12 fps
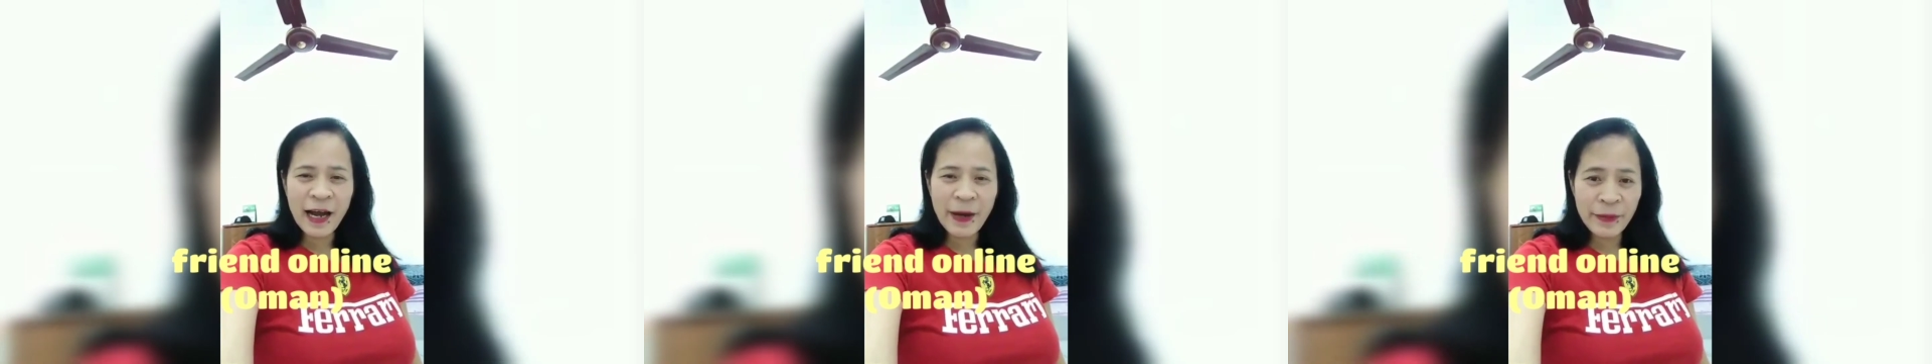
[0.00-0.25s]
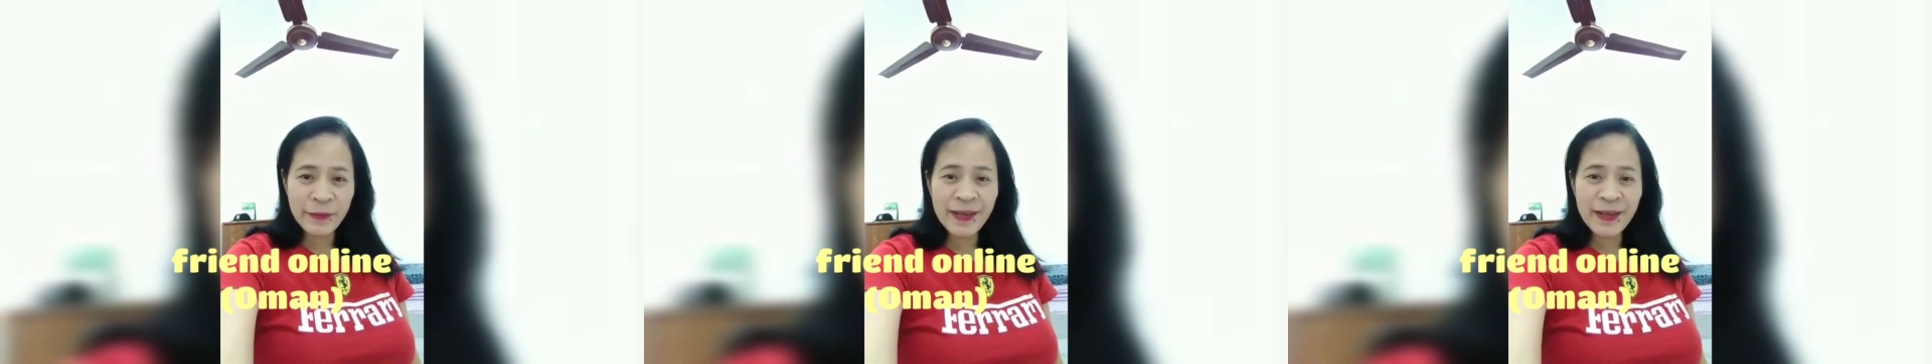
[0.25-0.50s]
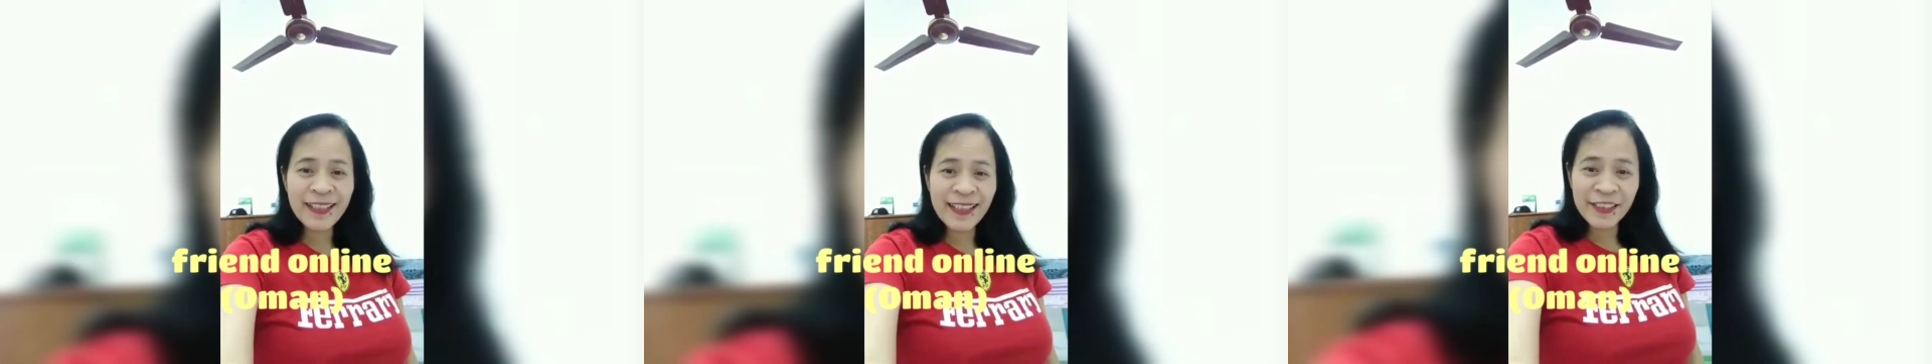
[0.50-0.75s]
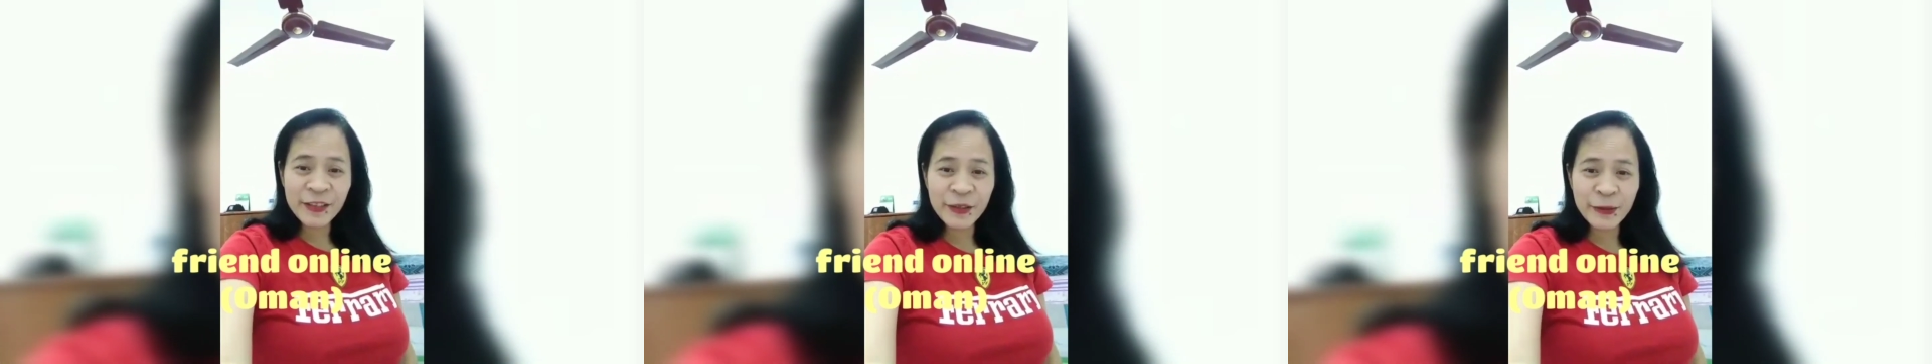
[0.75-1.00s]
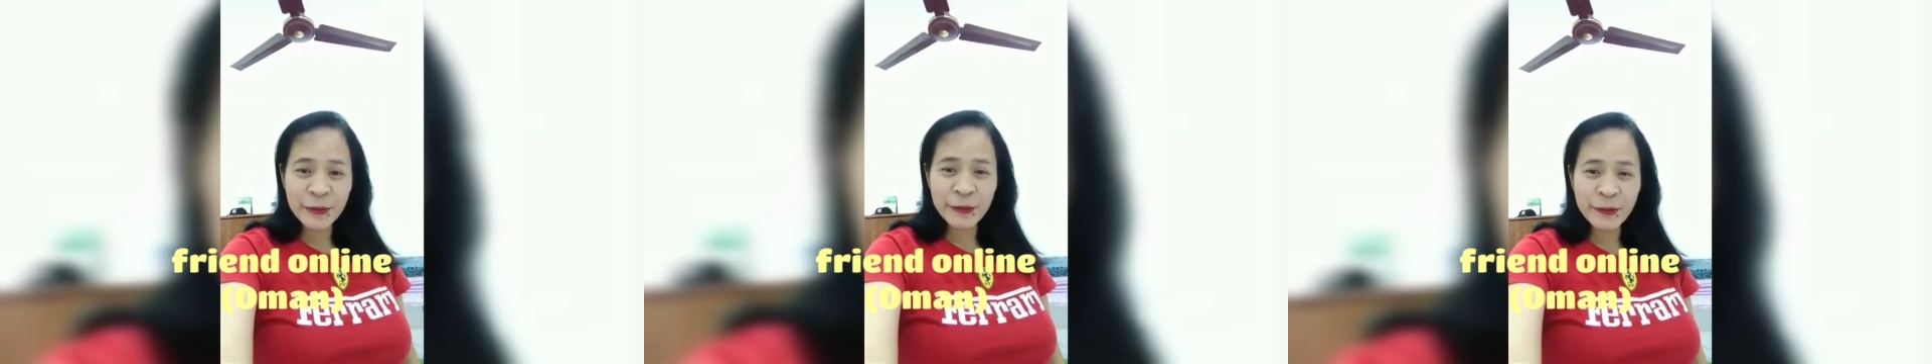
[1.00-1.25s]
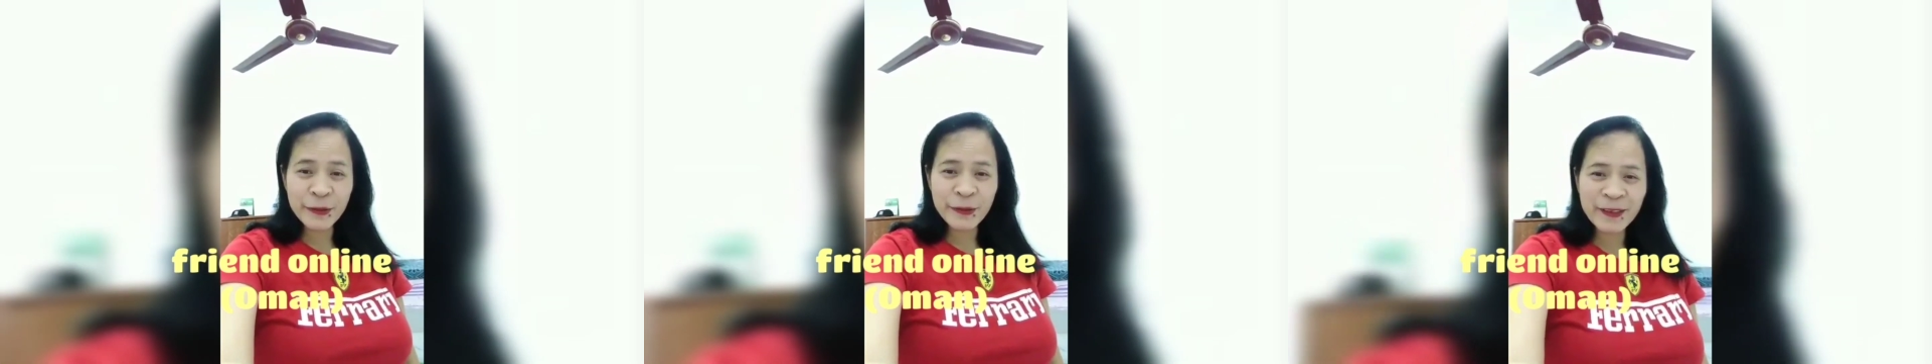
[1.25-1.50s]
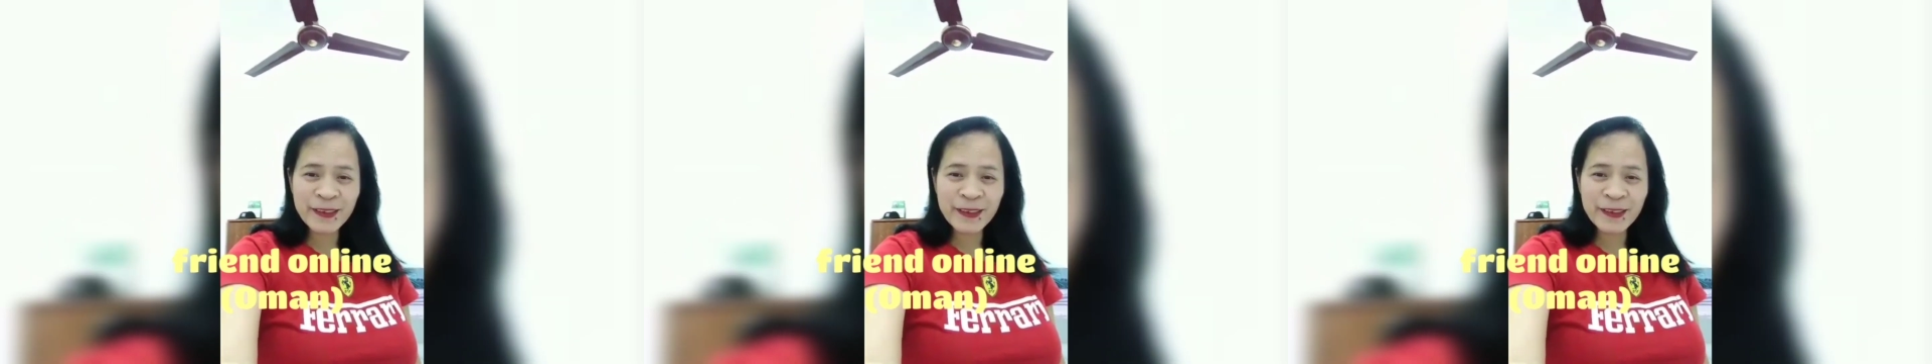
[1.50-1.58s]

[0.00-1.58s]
Happy birthday to you!